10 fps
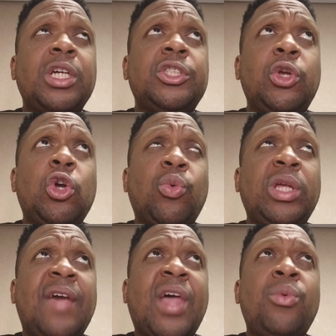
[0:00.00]
So you don't
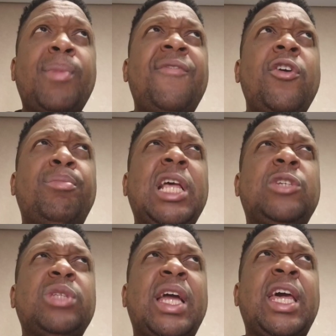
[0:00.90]
really have. My favorite
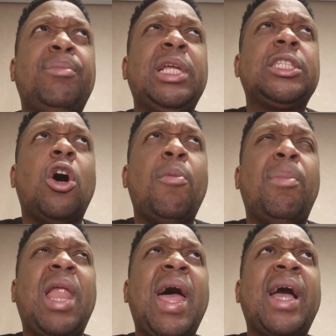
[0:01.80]
place was they had a place called
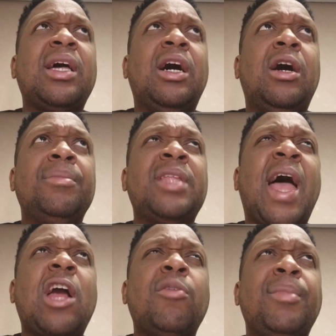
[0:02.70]
Black,
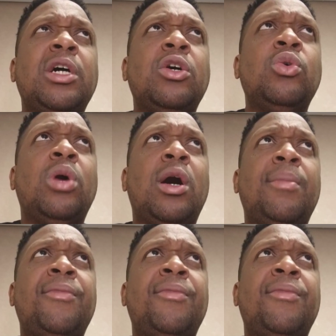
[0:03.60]
Tiger Mill,